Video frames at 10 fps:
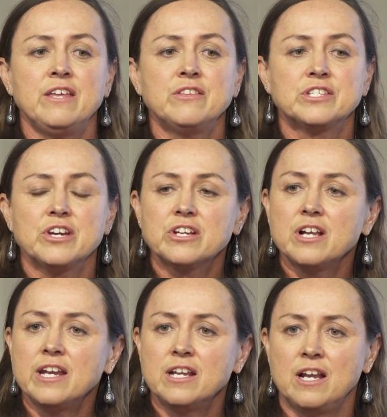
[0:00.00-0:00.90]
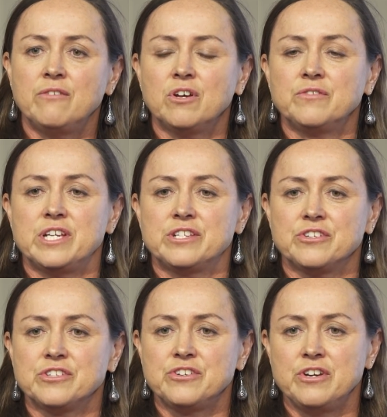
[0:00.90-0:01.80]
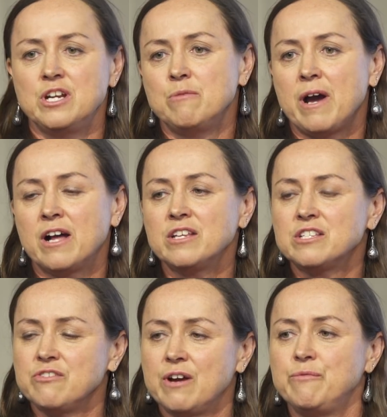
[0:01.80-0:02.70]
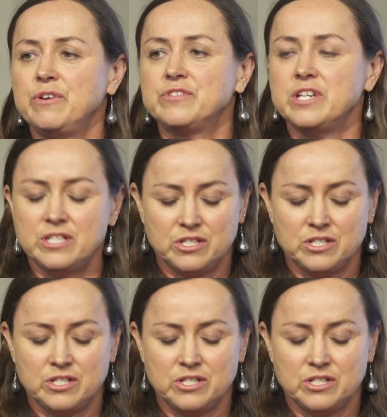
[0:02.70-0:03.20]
the circulating level of testosterone in a male is around 15 to